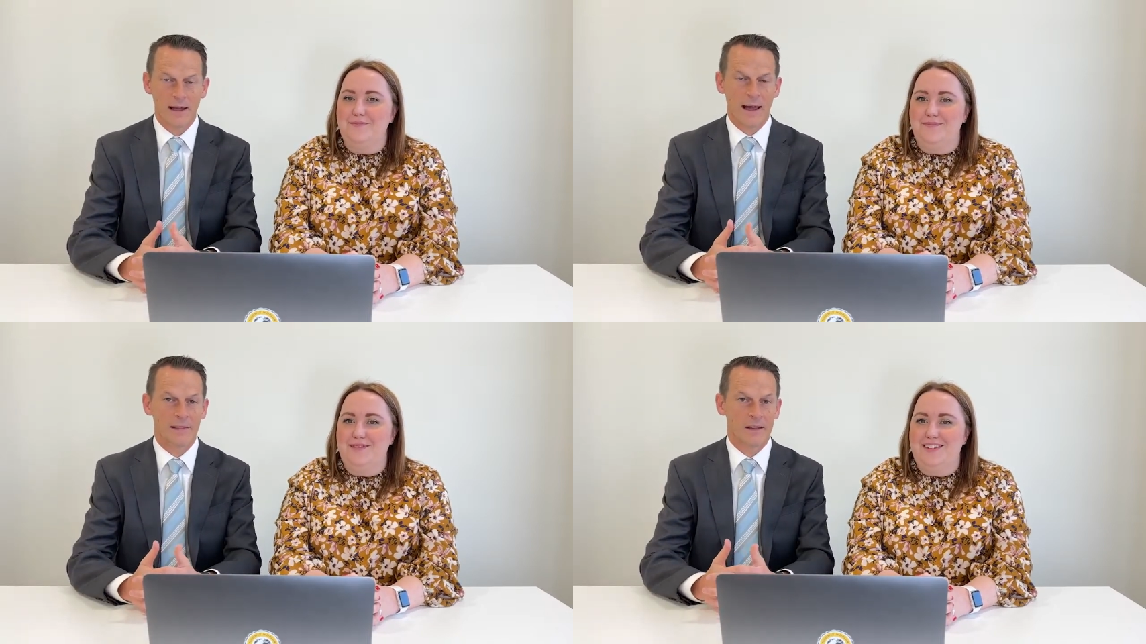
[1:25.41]

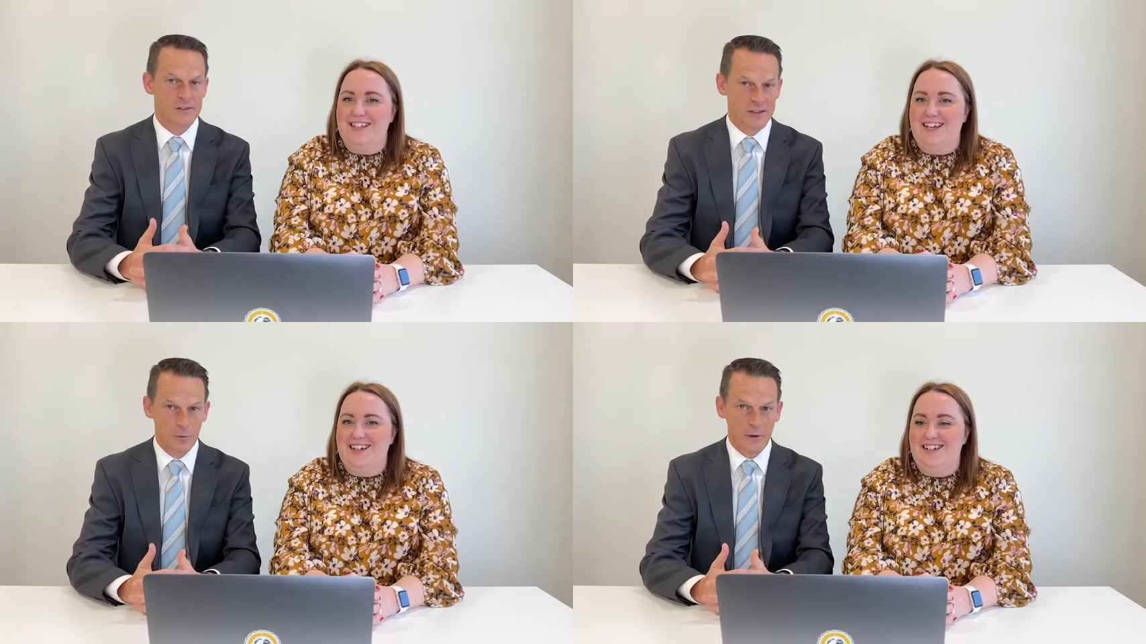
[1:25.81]
Speaker 1: and they
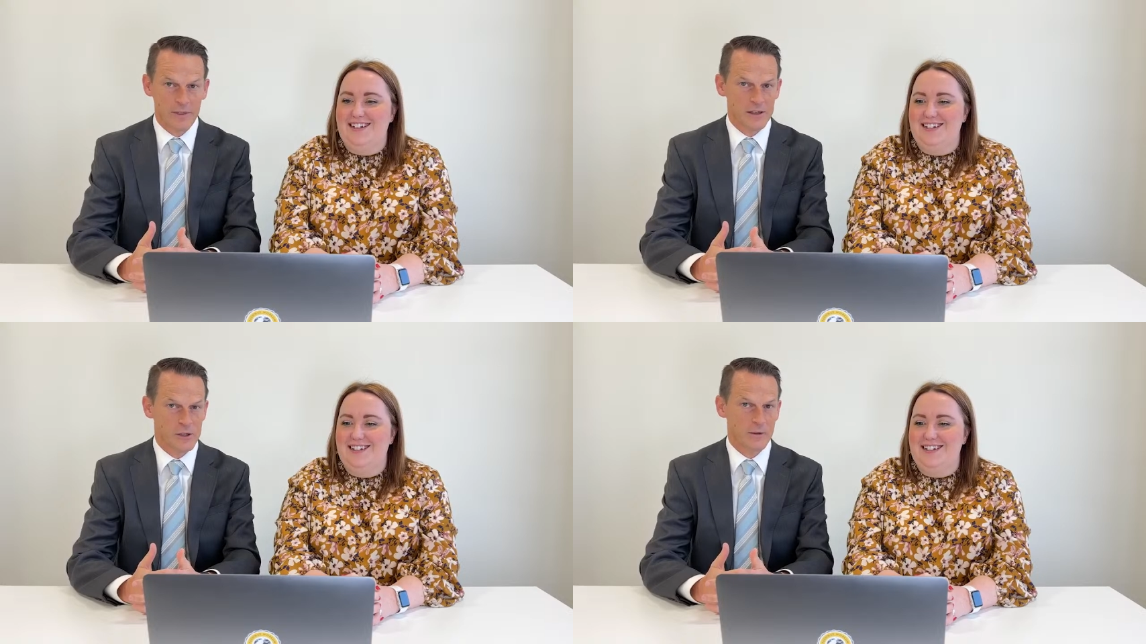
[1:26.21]
stay with
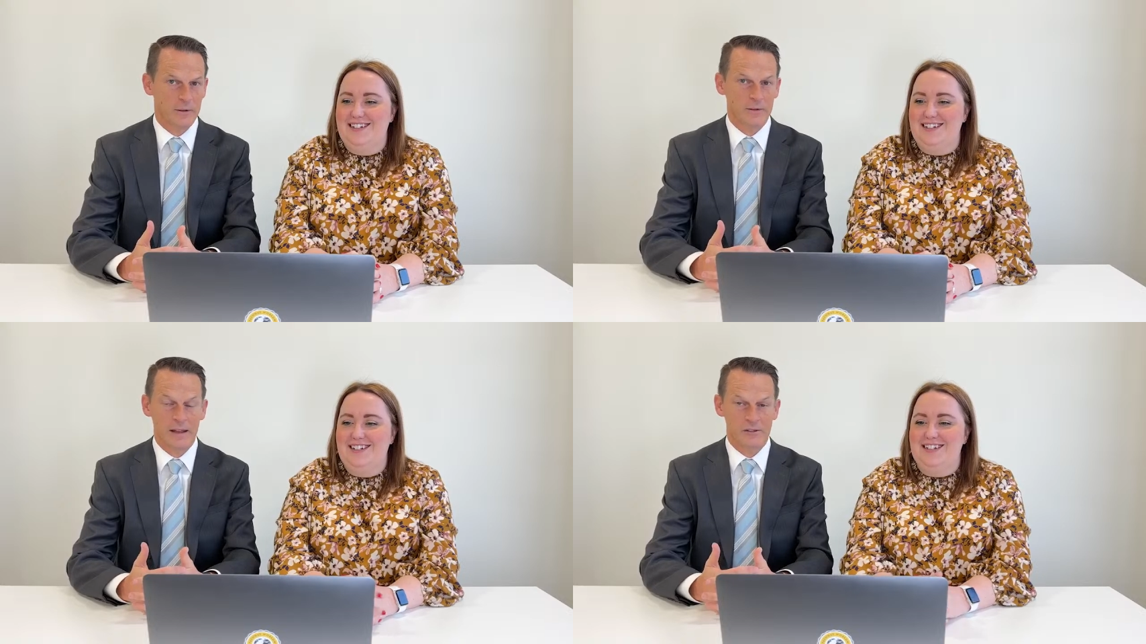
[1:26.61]
each other,
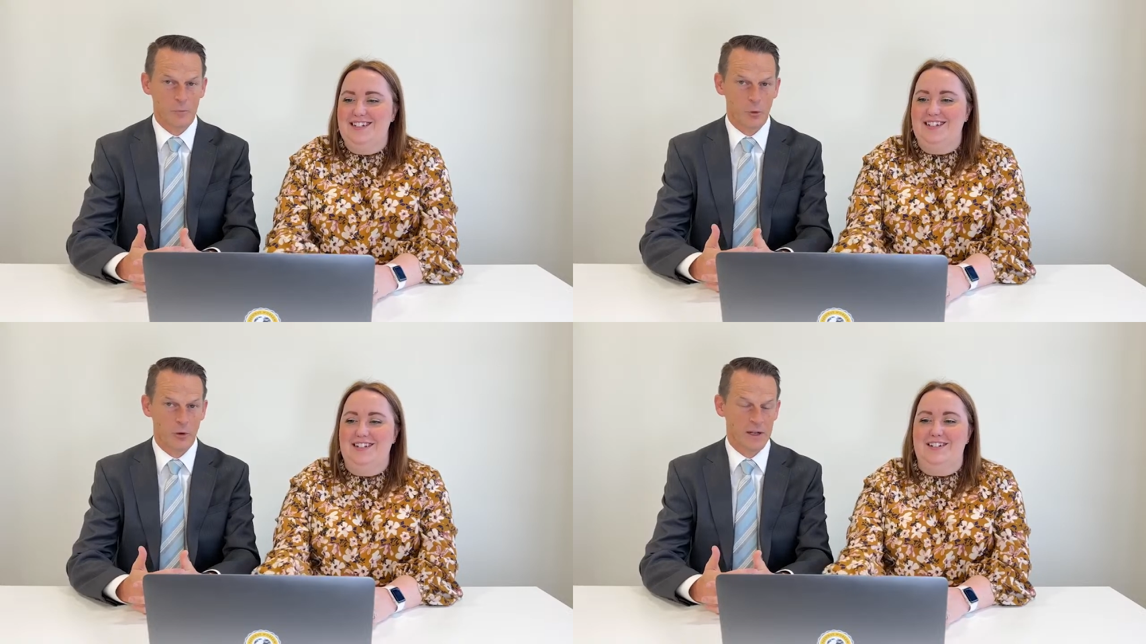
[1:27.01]
they
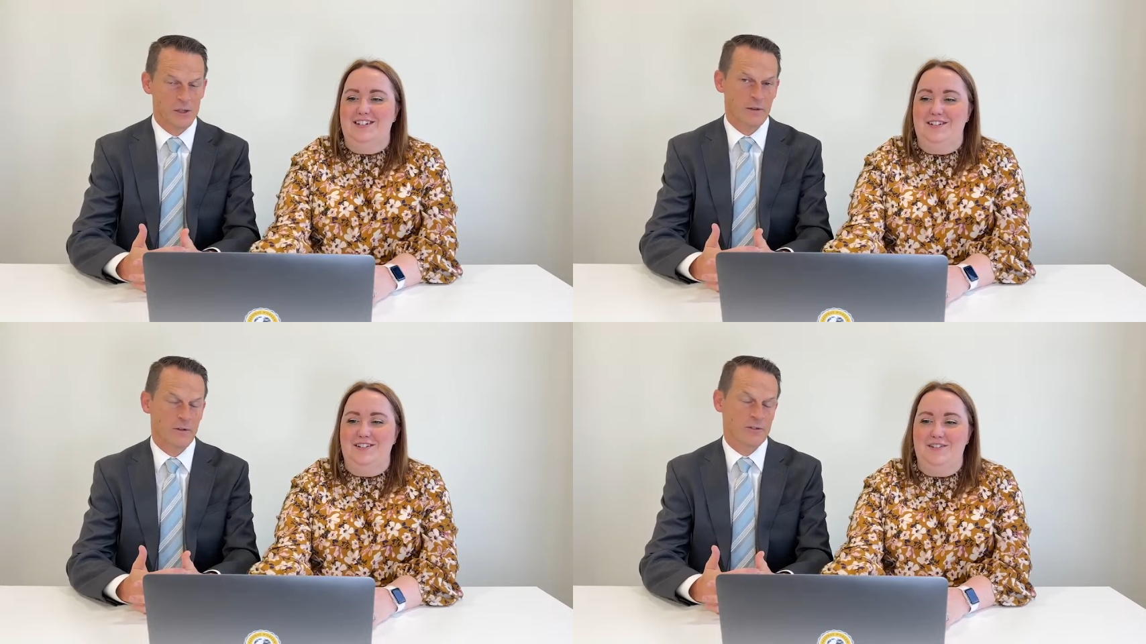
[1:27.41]
support each other.